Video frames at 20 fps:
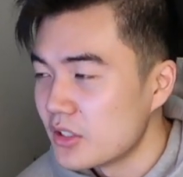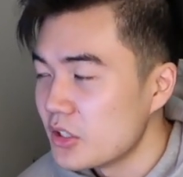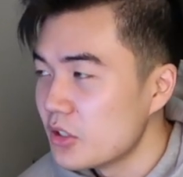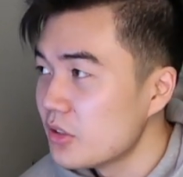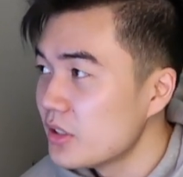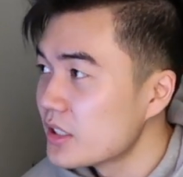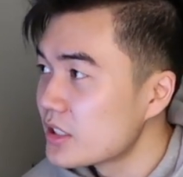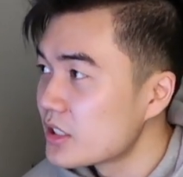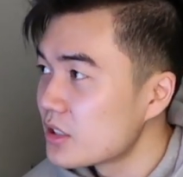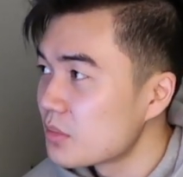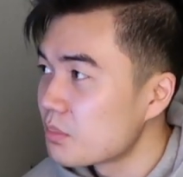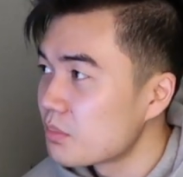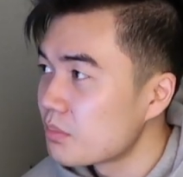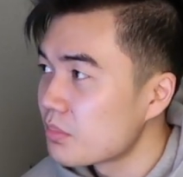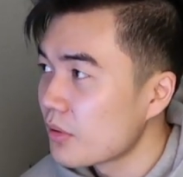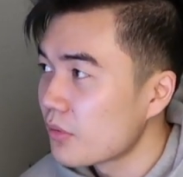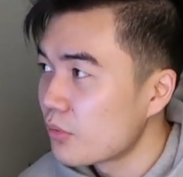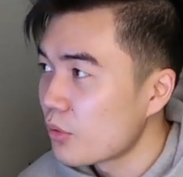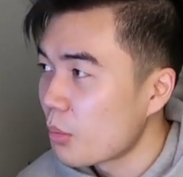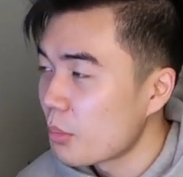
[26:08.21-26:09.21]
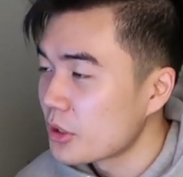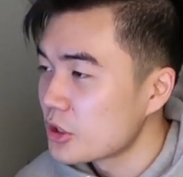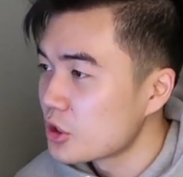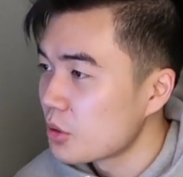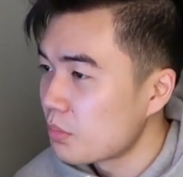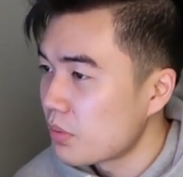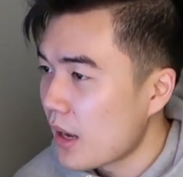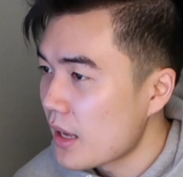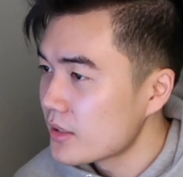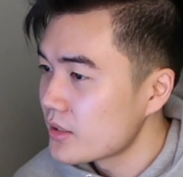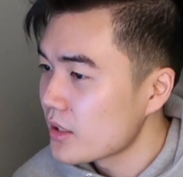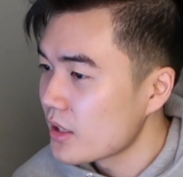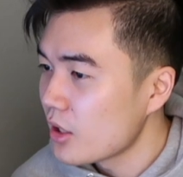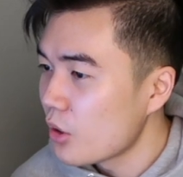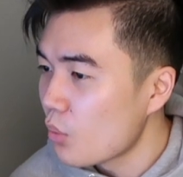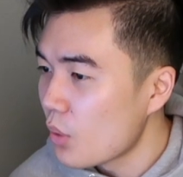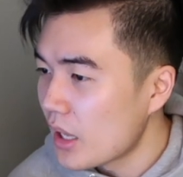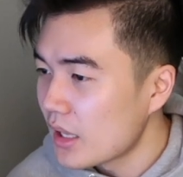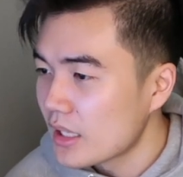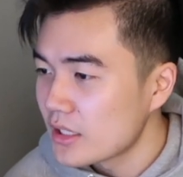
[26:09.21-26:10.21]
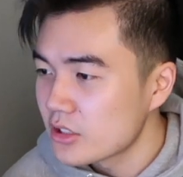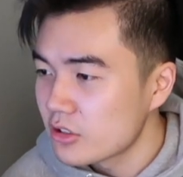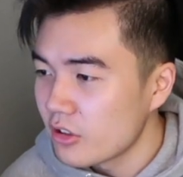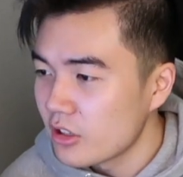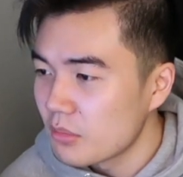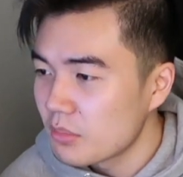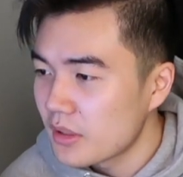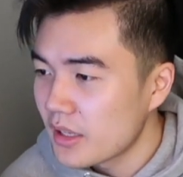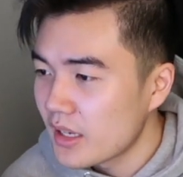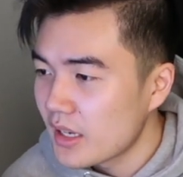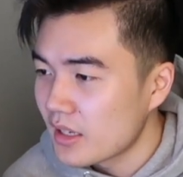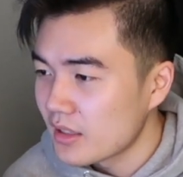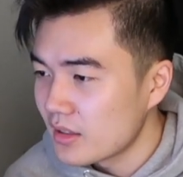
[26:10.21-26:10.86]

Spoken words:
Dune is performing surprisingly well at screenplay.